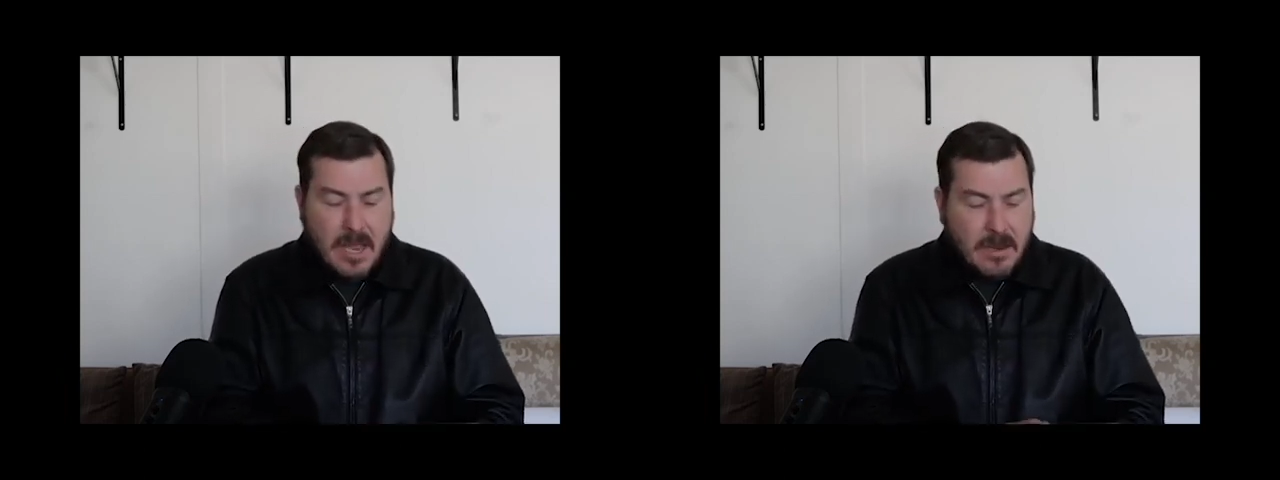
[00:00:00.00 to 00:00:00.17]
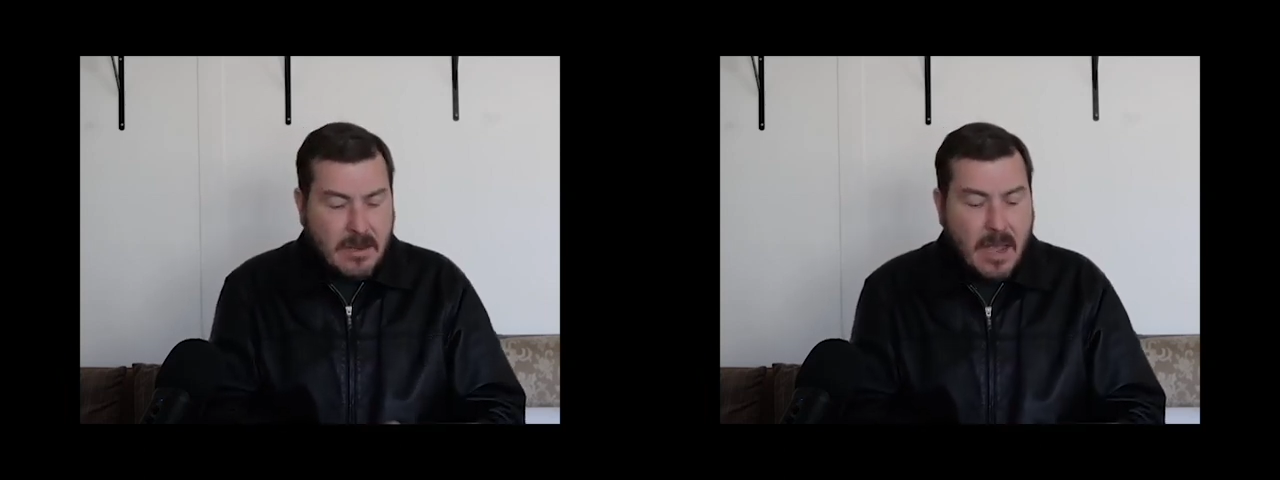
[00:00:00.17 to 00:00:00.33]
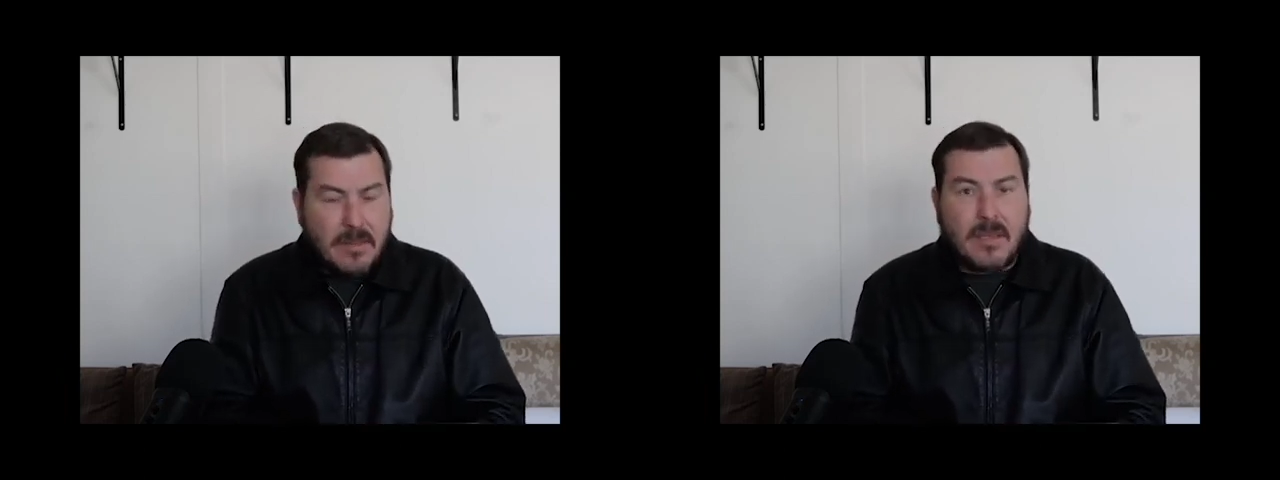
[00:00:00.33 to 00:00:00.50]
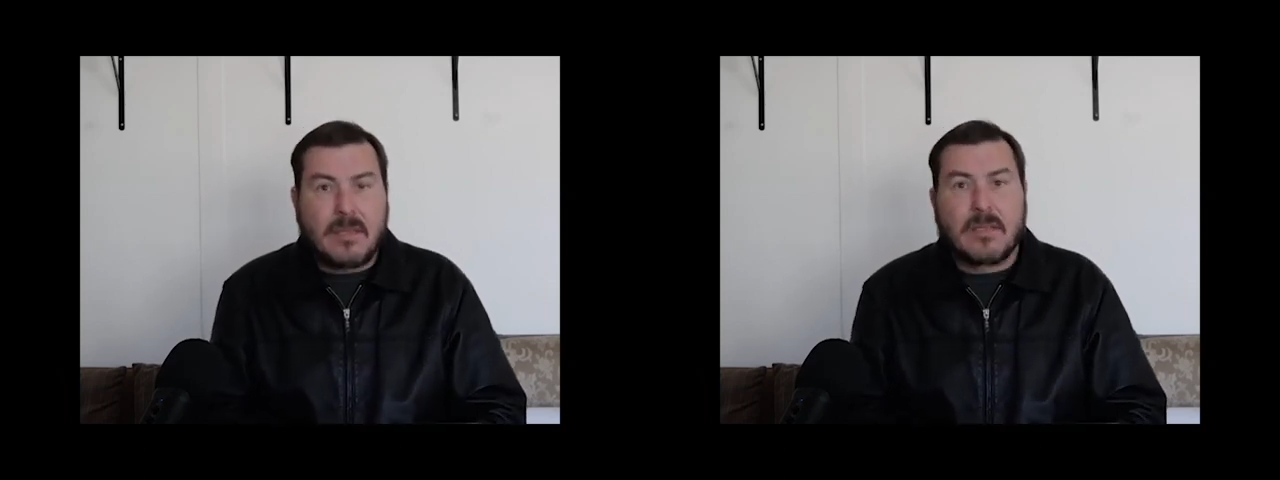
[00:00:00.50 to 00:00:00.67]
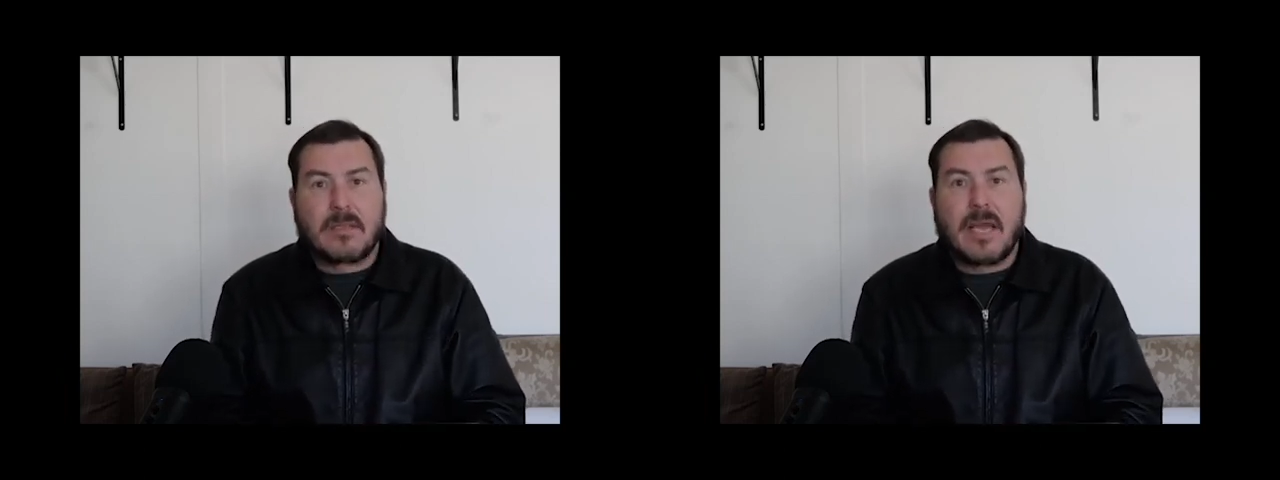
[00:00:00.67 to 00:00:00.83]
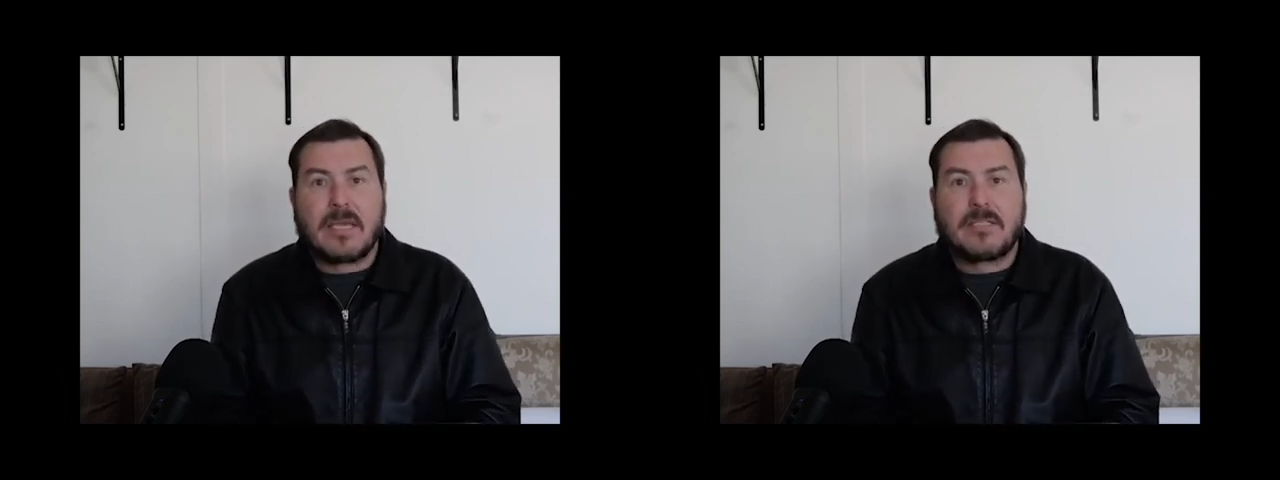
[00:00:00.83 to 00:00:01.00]
Nothing
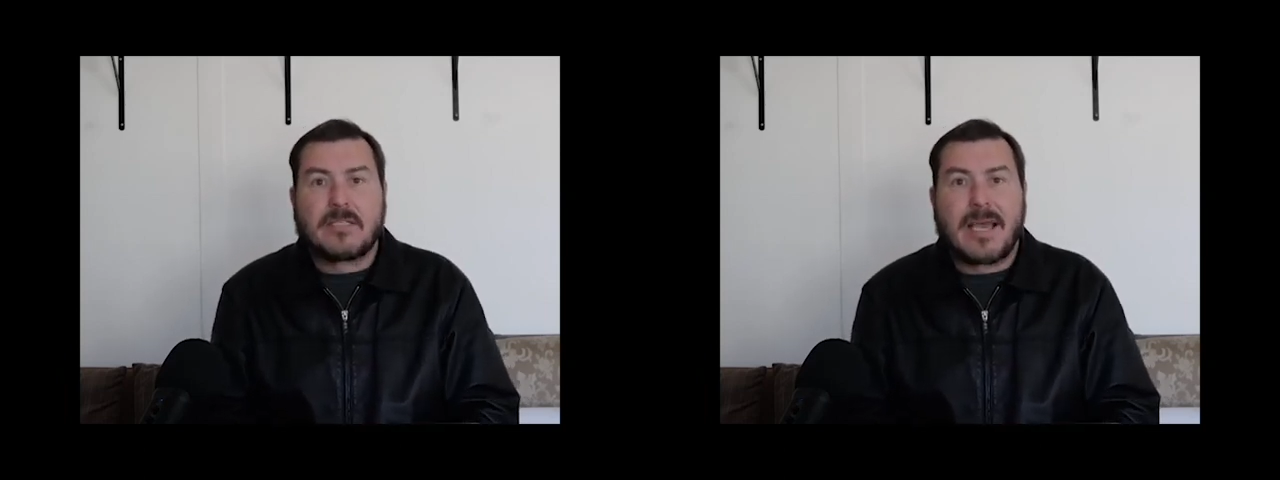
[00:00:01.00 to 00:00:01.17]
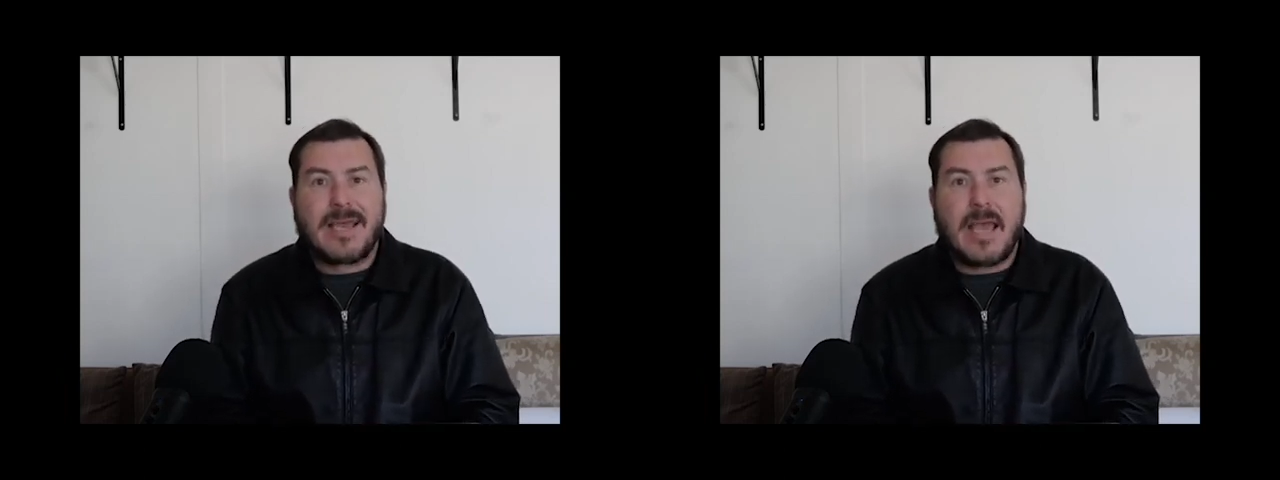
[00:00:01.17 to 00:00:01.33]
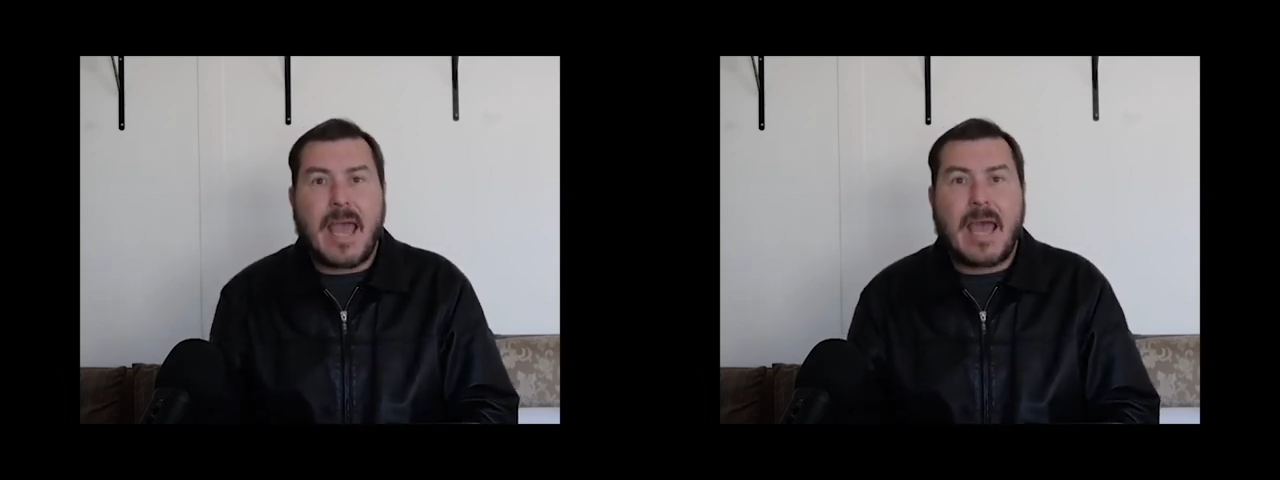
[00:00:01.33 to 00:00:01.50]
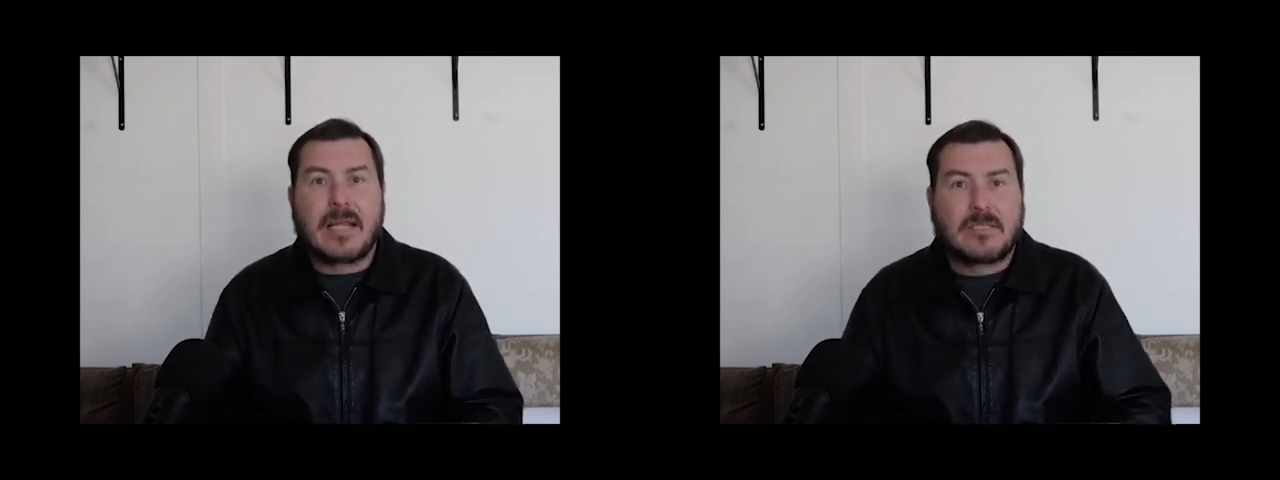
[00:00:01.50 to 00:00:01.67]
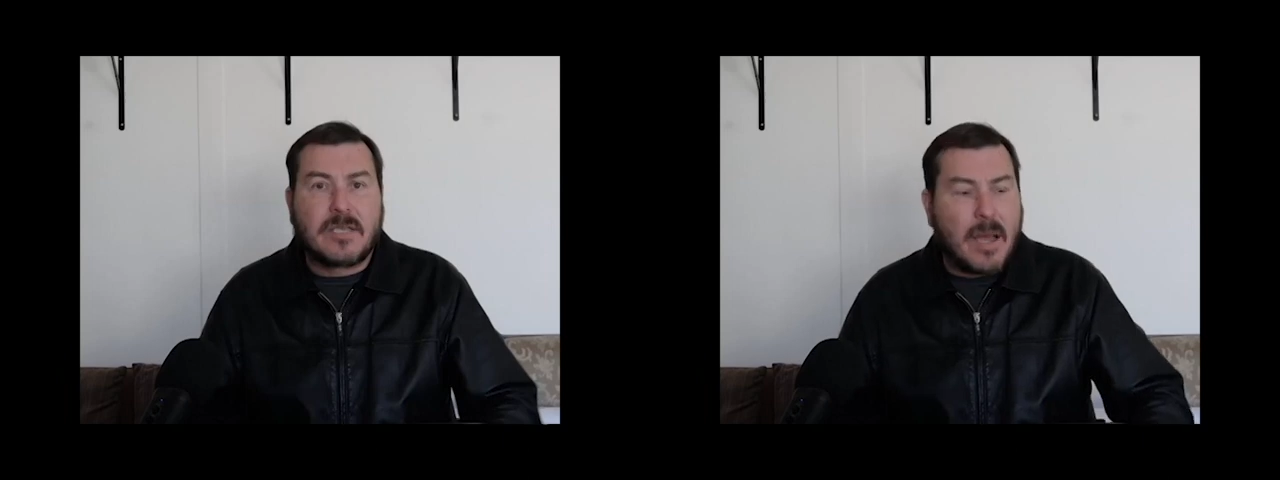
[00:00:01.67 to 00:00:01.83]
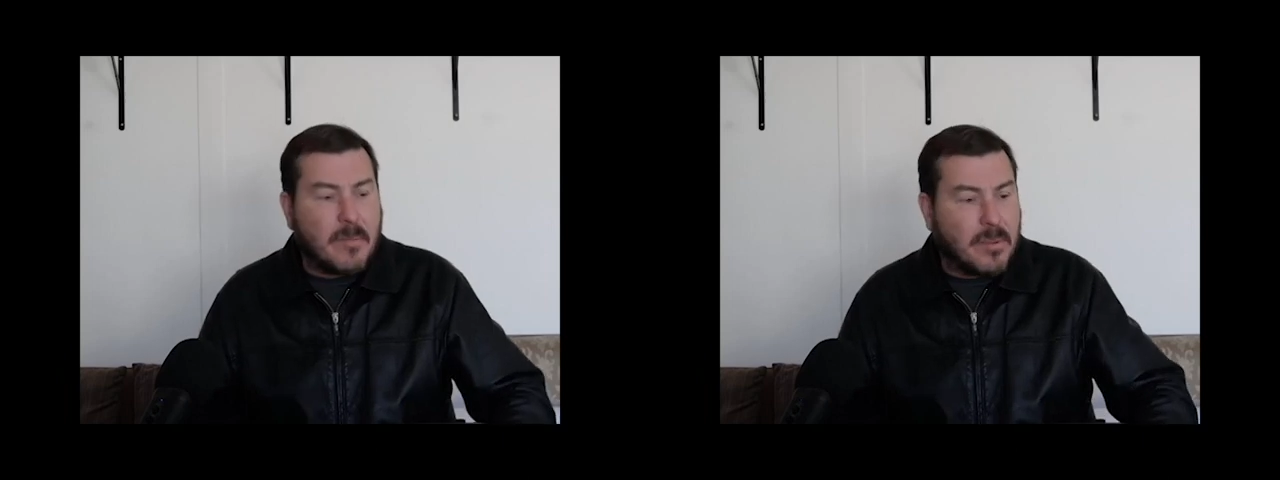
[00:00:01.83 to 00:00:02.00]
that they say adds
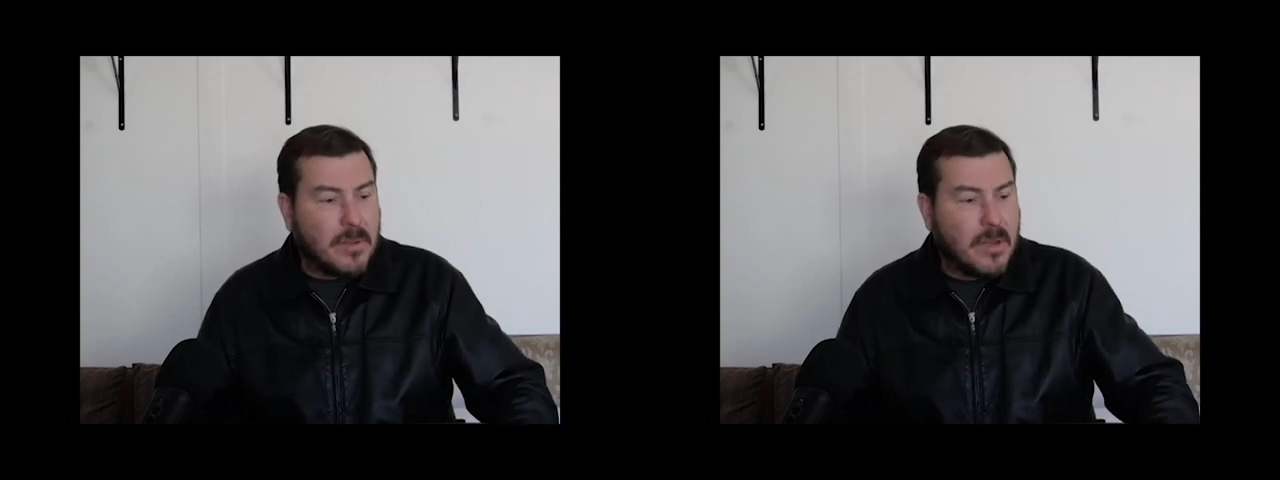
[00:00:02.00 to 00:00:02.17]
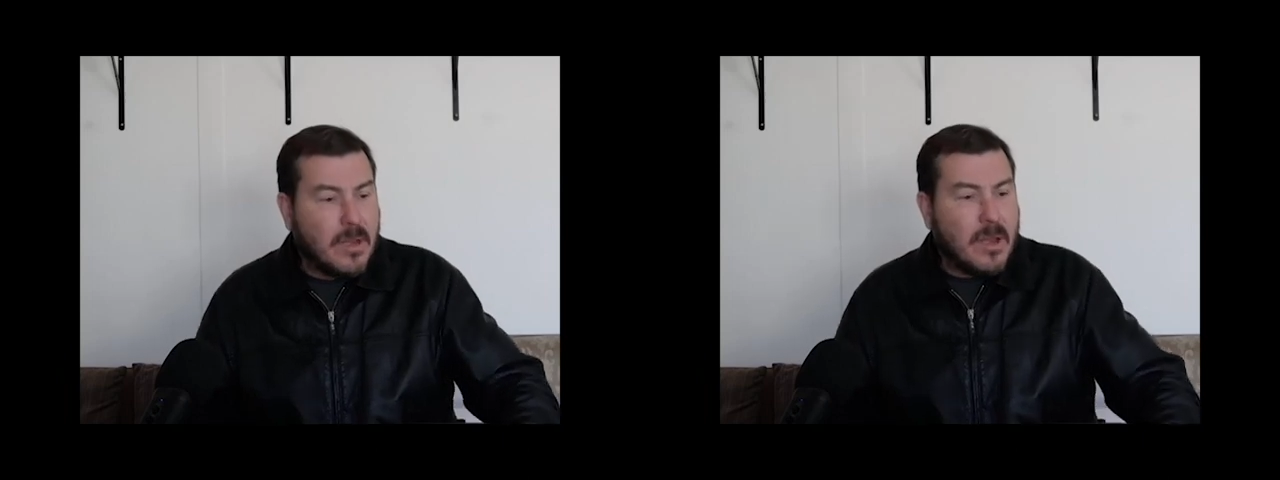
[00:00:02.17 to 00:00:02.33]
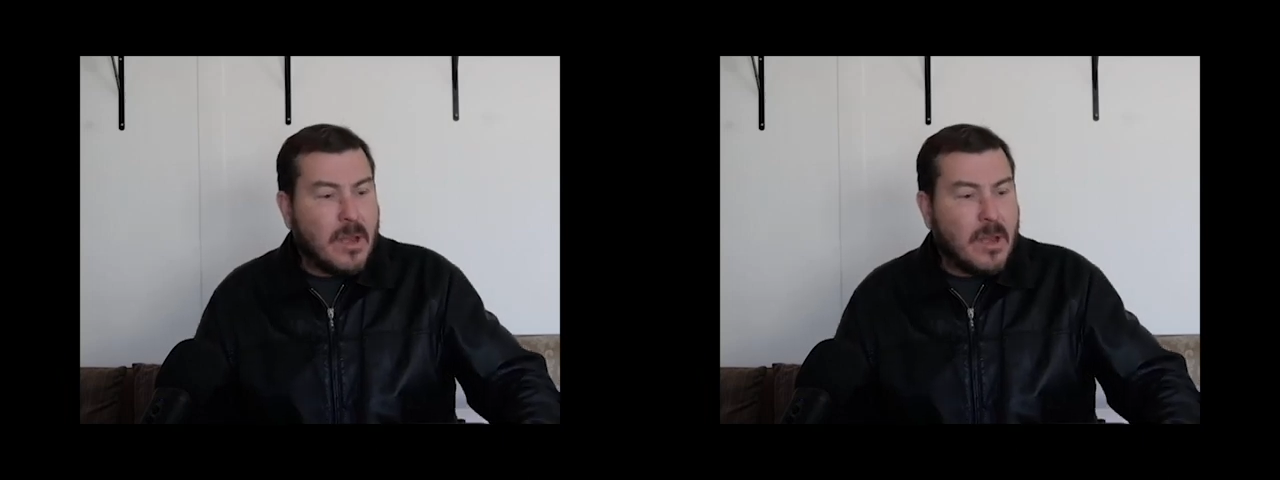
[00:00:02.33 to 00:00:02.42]
up.